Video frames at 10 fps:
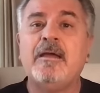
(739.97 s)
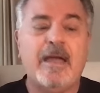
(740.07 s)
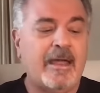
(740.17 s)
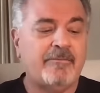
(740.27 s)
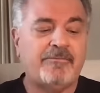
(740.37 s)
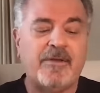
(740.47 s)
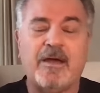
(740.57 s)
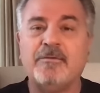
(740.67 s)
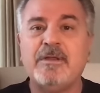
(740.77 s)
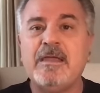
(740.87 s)
and
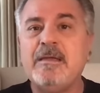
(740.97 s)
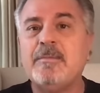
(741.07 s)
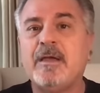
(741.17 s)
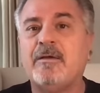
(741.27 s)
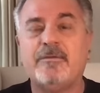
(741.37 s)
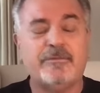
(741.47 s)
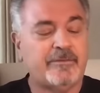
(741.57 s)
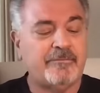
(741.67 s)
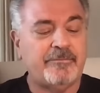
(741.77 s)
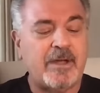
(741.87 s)
found emails
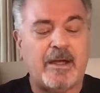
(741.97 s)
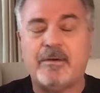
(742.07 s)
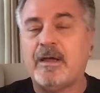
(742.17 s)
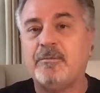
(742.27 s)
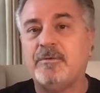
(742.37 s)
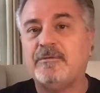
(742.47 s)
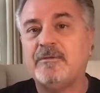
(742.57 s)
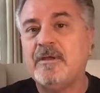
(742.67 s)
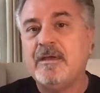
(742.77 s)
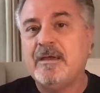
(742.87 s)
of how I
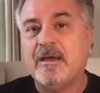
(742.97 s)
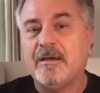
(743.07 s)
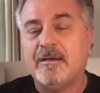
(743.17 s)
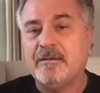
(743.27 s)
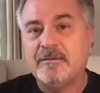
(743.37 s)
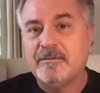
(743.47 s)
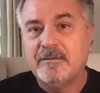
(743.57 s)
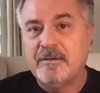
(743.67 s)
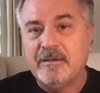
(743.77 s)
was Uh,